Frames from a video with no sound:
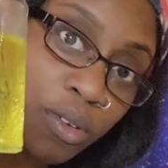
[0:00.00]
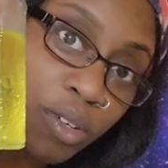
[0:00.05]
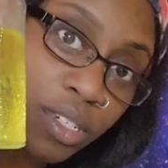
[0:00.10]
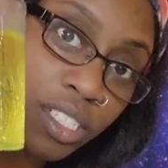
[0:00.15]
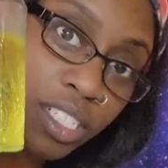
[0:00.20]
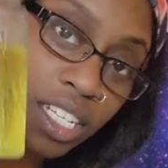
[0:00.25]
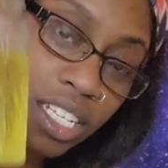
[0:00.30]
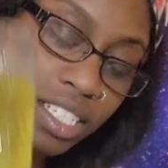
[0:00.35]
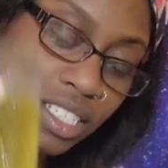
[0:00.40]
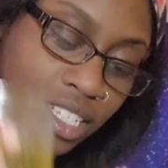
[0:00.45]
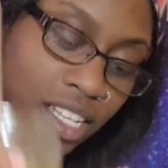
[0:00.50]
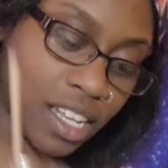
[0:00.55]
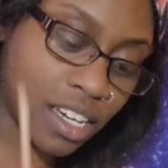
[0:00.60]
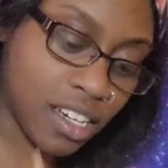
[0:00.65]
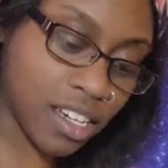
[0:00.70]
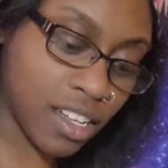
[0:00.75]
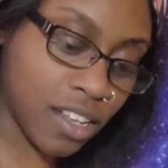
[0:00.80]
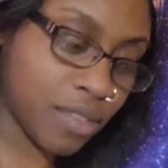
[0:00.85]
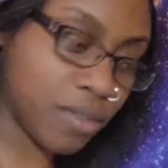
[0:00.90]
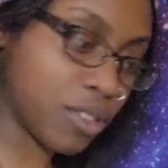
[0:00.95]
of course, that's
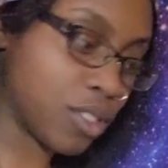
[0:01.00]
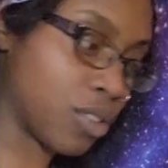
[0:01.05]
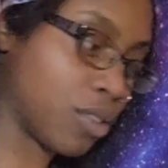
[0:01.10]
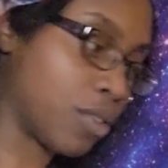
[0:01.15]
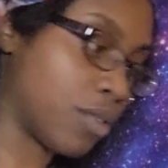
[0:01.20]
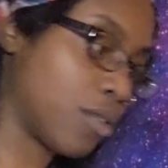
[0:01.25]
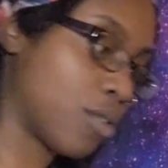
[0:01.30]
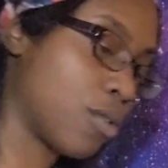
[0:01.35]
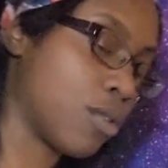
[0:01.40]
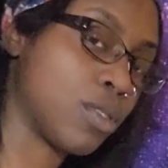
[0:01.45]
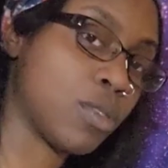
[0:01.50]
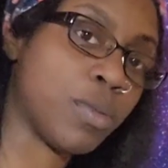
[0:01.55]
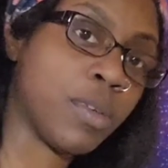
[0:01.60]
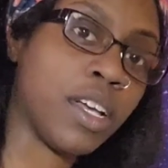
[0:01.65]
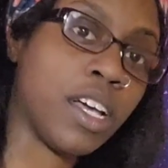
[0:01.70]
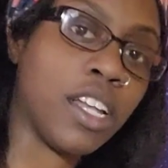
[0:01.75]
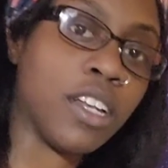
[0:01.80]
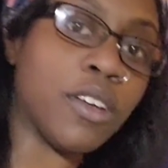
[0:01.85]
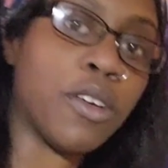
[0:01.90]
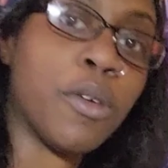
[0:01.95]
not enough. So, of
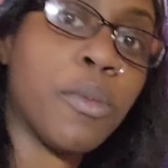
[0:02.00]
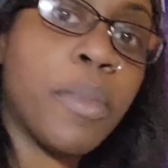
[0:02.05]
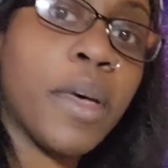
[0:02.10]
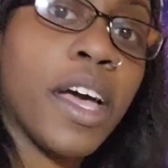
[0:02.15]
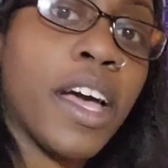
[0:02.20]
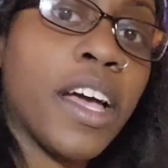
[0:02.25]
course, we got to